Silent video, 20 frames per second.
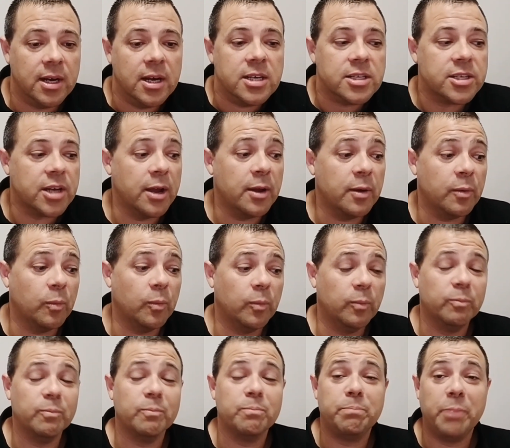So
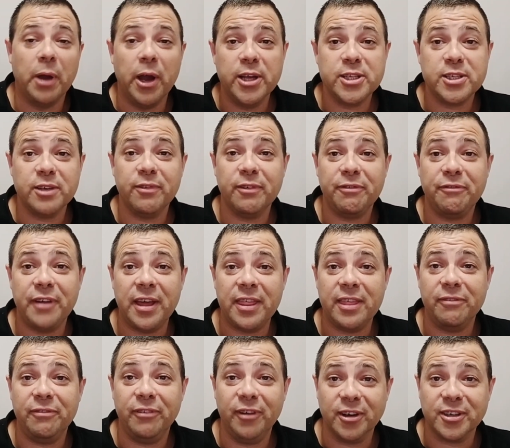birds of a
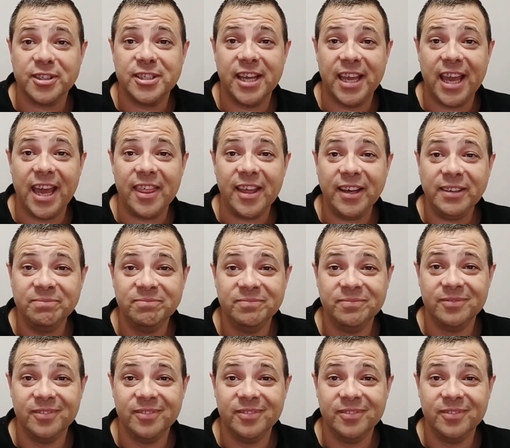feather flock together.